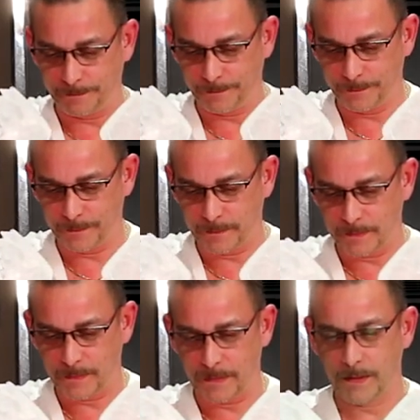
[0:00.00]

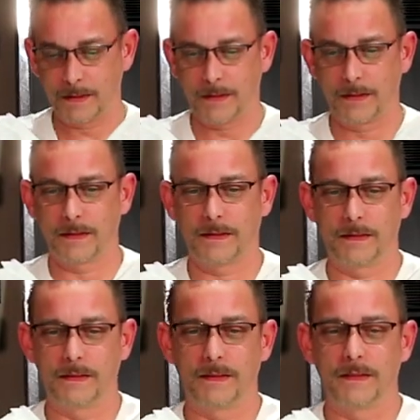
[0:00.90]

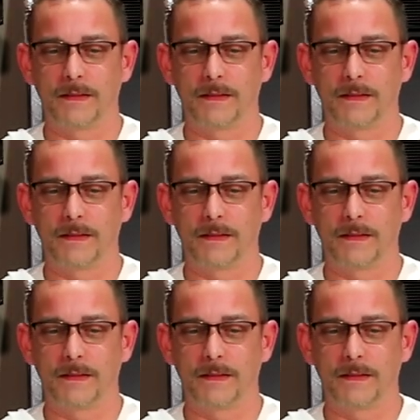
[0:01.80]
[no speech]